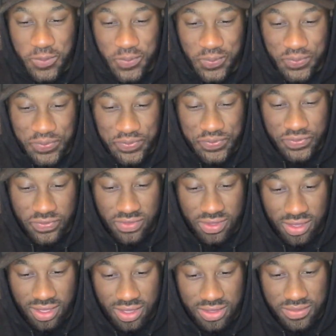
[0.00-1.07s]
Got a few
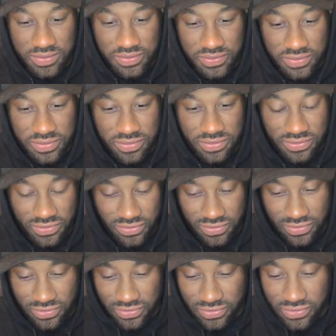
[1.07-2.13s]
numbers, and I'm gonna show
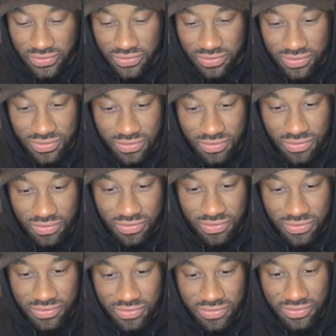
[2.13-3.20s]
them what a quality
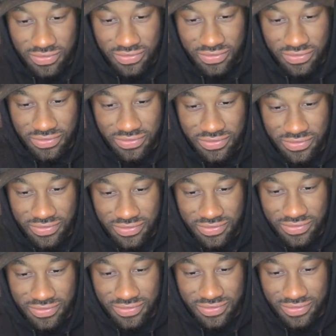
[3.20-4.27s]
bit of meat is like
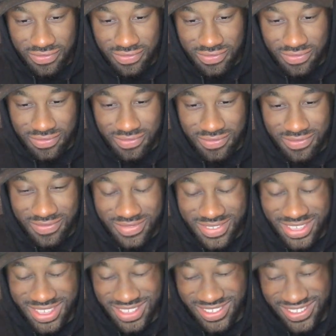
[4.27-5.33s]
later. What would you
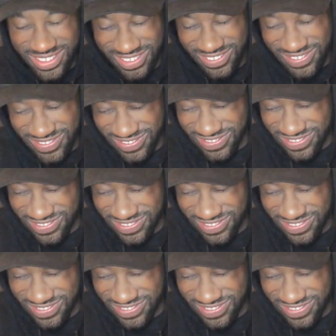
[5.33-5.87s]
do to her?